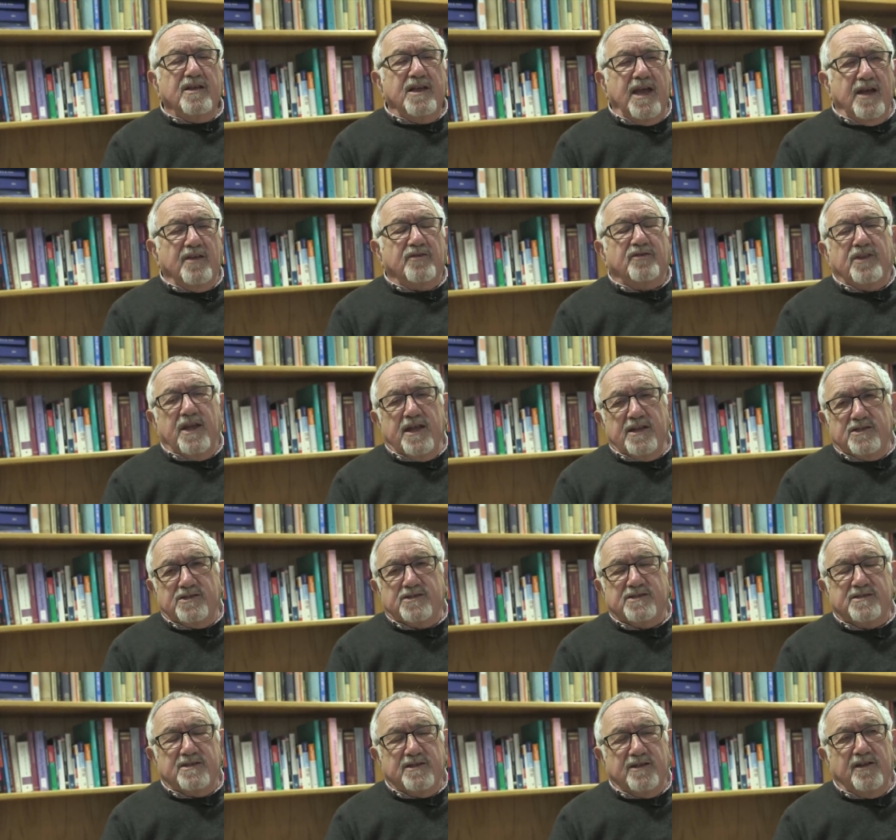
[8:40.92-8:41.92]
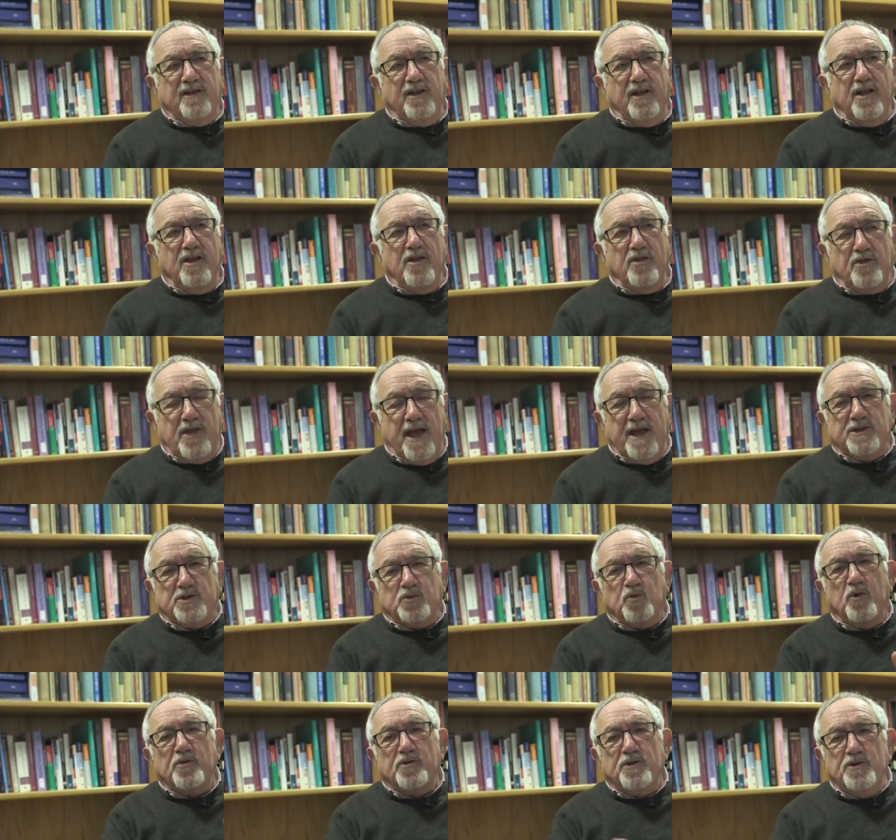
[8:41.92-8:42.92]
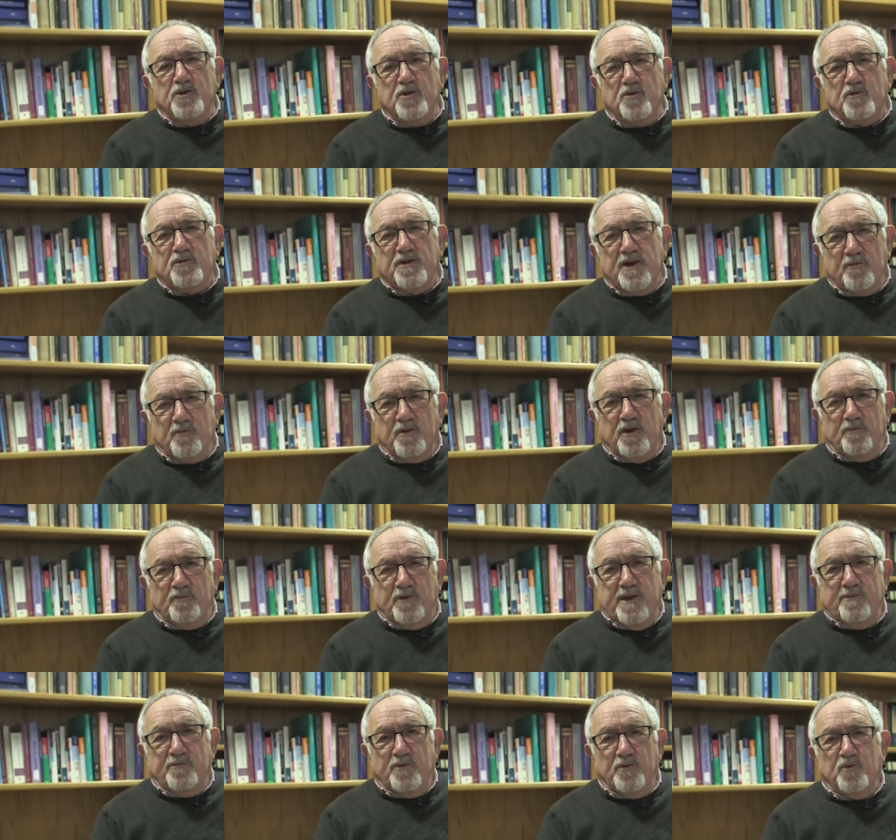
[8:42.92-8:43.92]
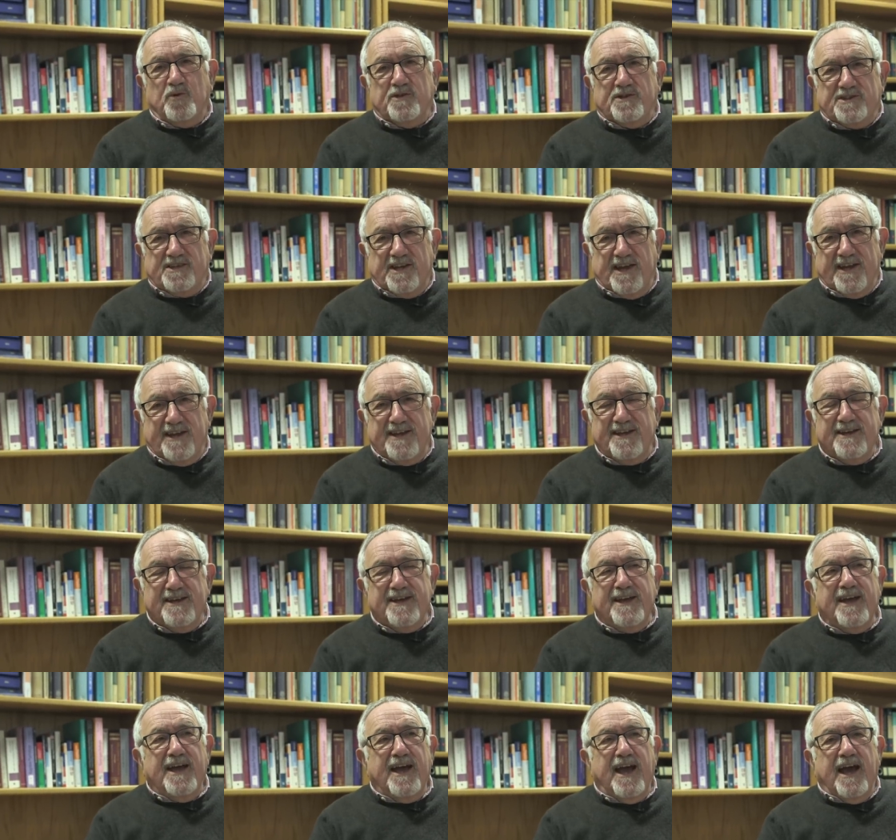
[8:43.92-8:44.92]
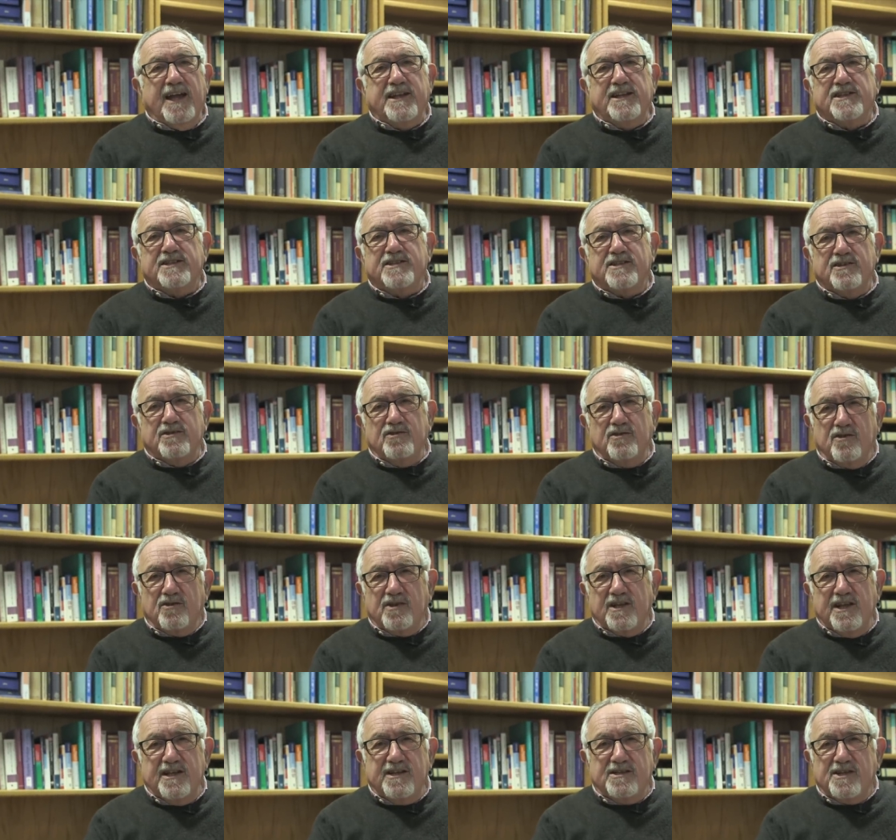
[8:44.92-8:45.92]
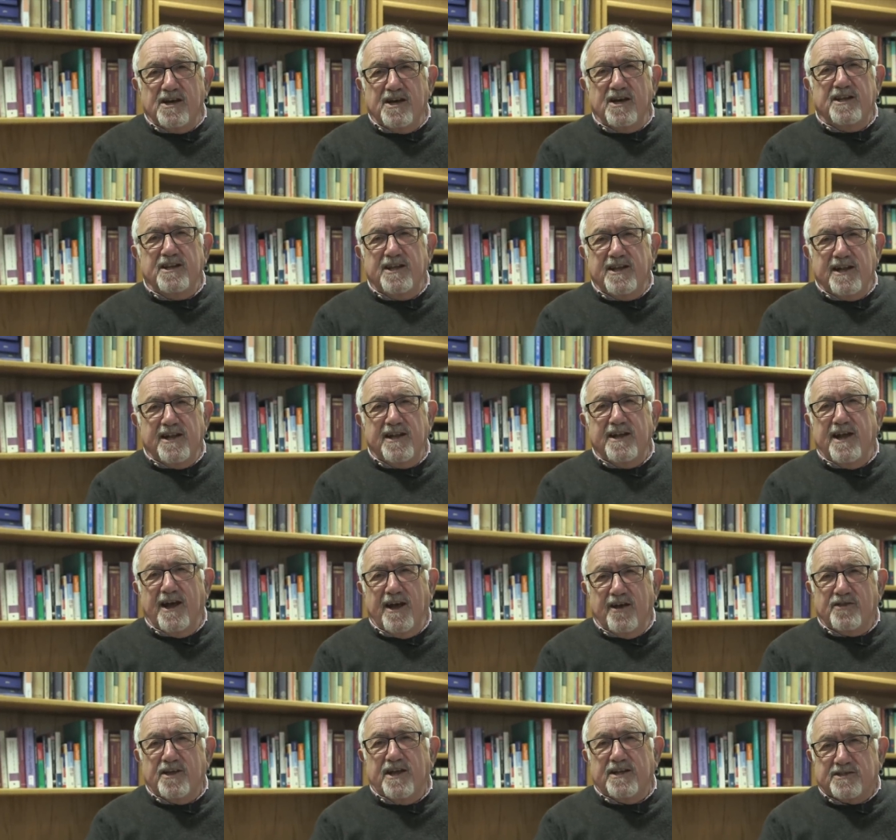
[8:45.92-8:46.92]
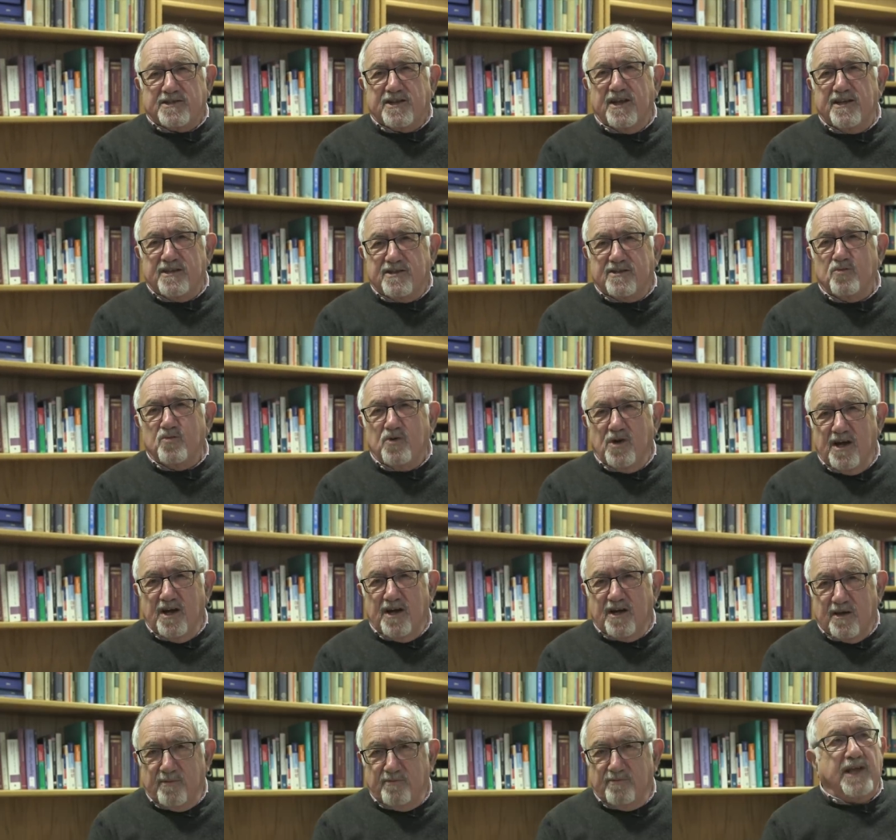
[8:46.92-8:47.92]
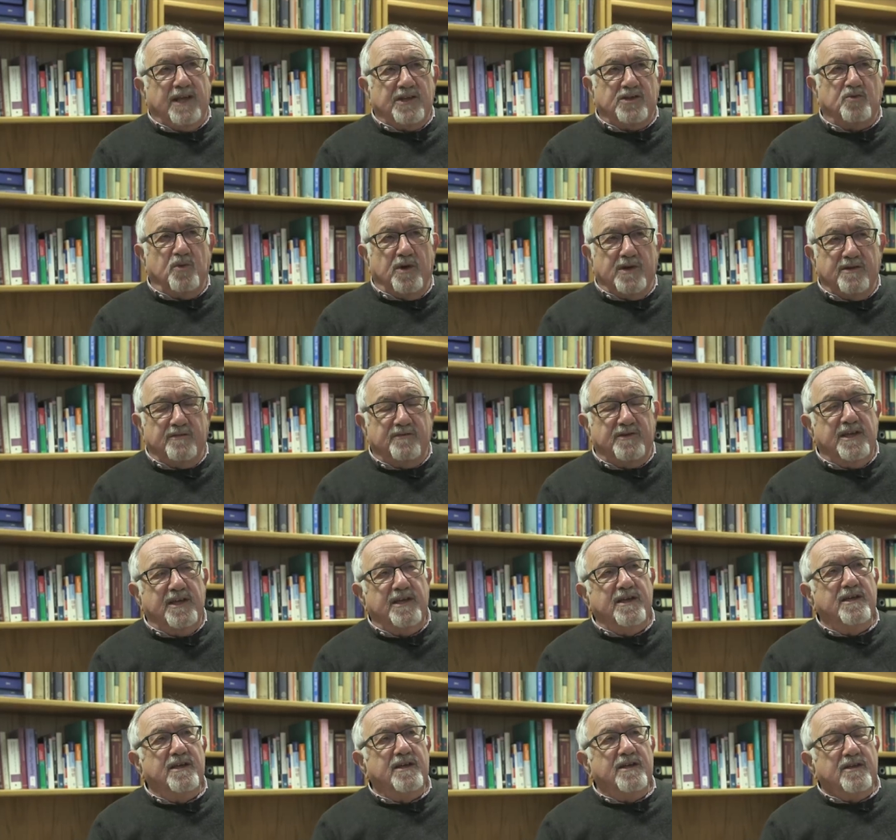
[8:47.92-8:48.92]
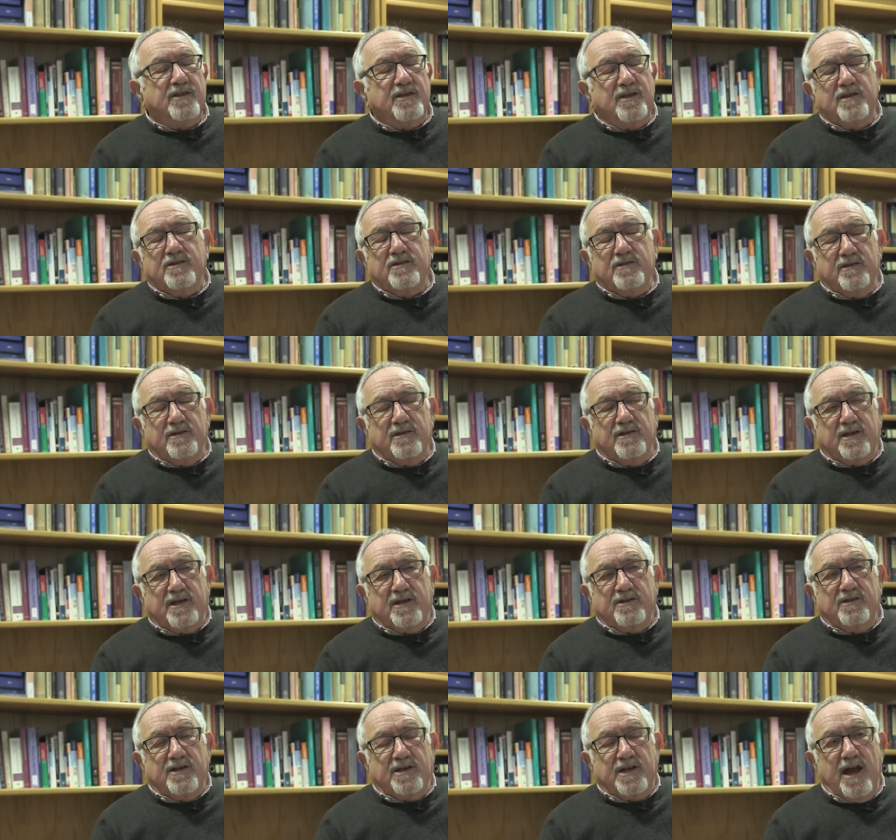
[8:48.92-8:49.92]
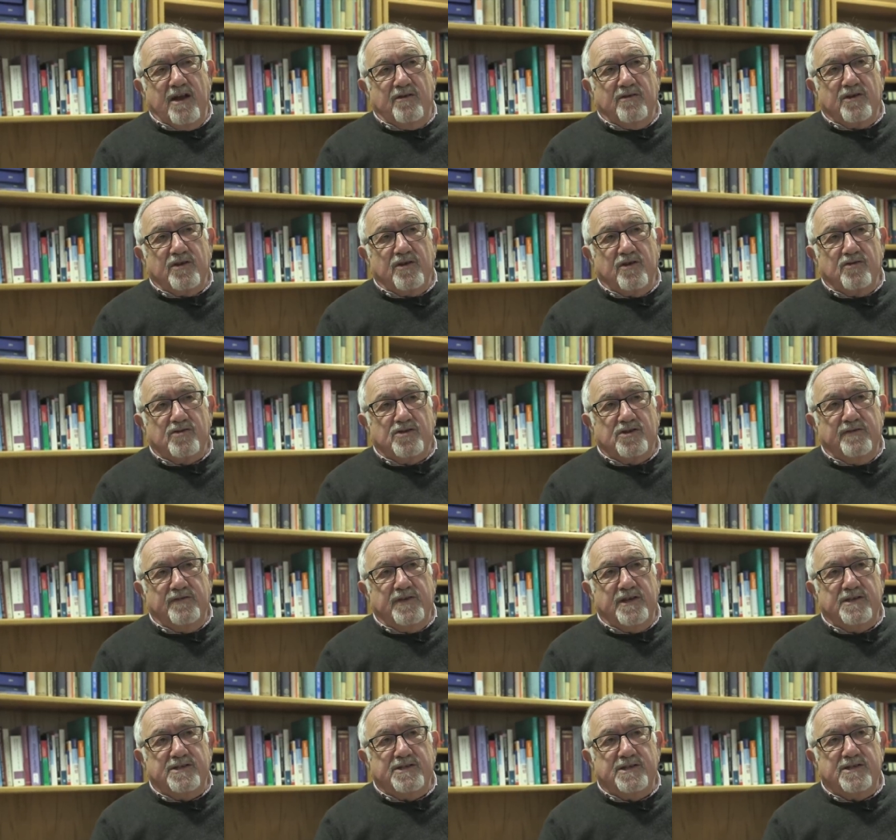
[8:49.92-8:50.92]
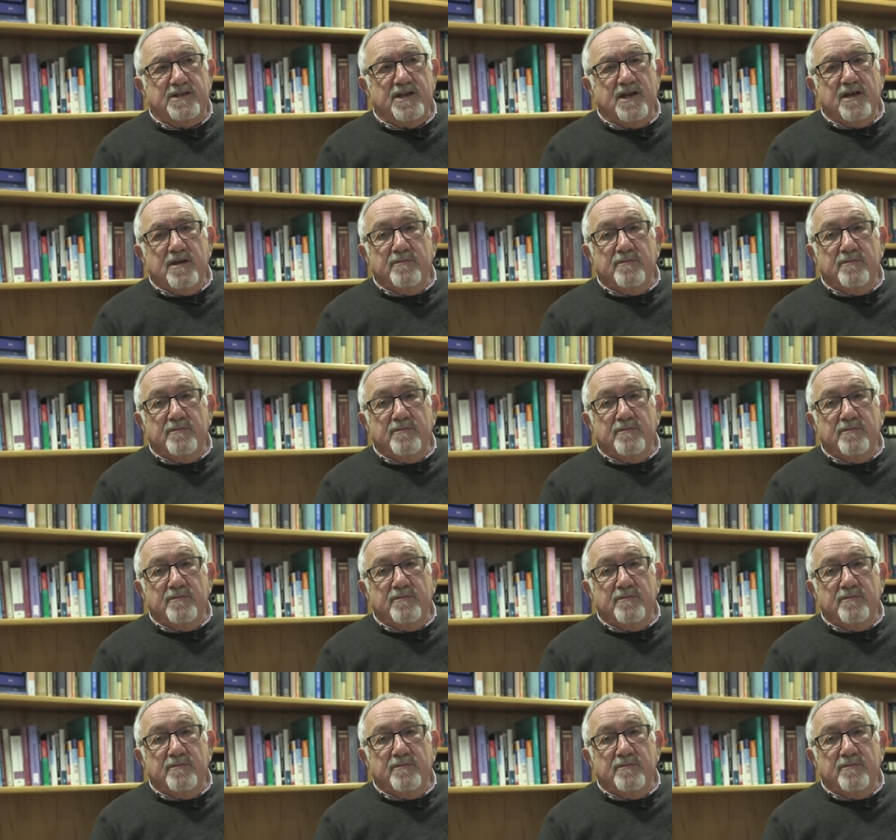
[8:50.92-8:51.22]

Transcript: Yeah, that's that's what the neural network people would say, and it's not entirely clear how that's going to work. That's one of the the, the, the current controversies.